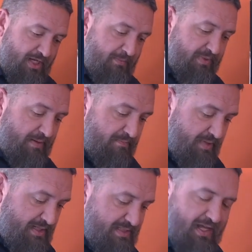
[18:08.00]
but it
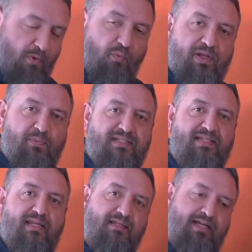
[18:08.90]
means that we would
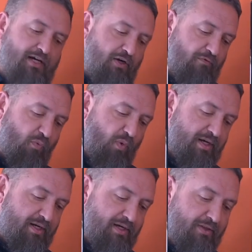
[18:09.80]
take care of one
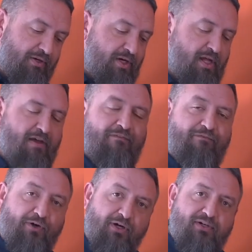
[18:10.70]
another
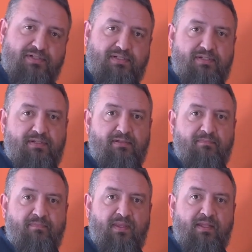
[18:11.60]
first.
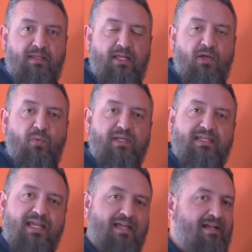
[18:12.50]
We
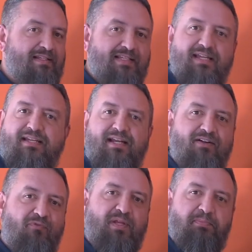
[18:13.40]
cannot take care
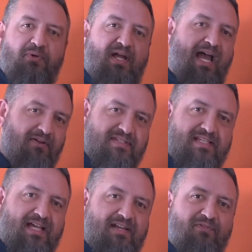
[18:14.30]
of people
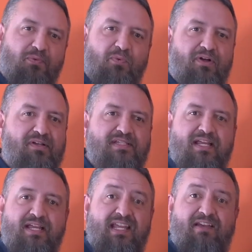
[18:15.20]
outside of the walls
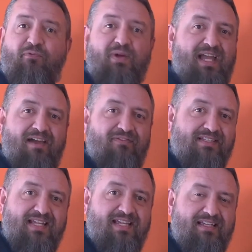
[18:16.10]
if we haven't
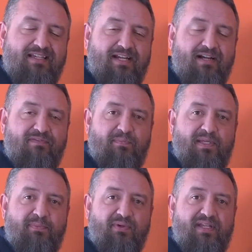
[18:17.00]
taken care of the
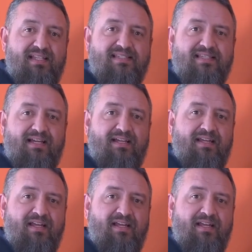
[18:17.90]
people inside